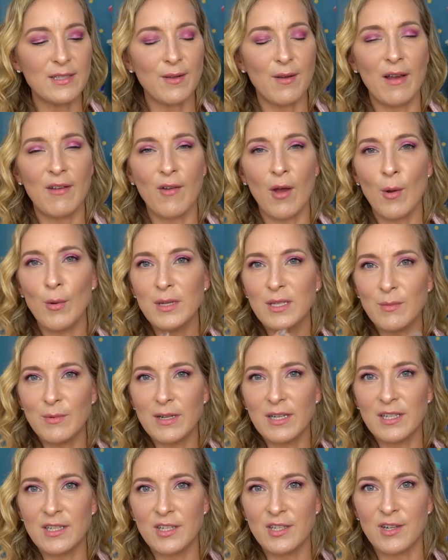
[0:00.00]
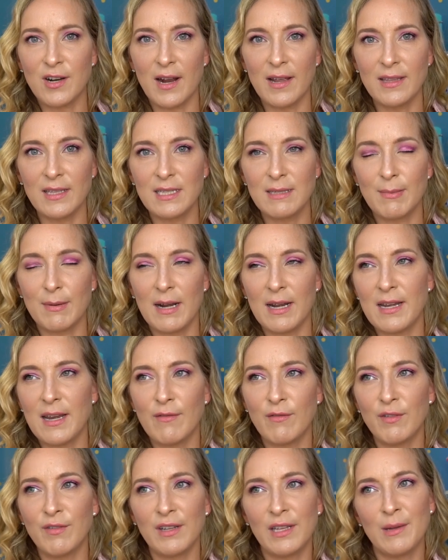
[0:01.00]
So I've always wanted to try this, but I
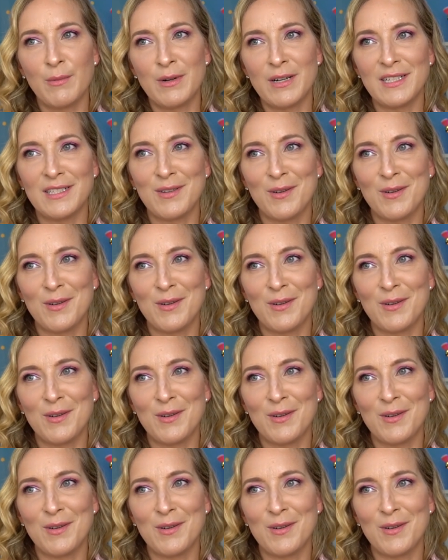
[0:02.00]
never really wanted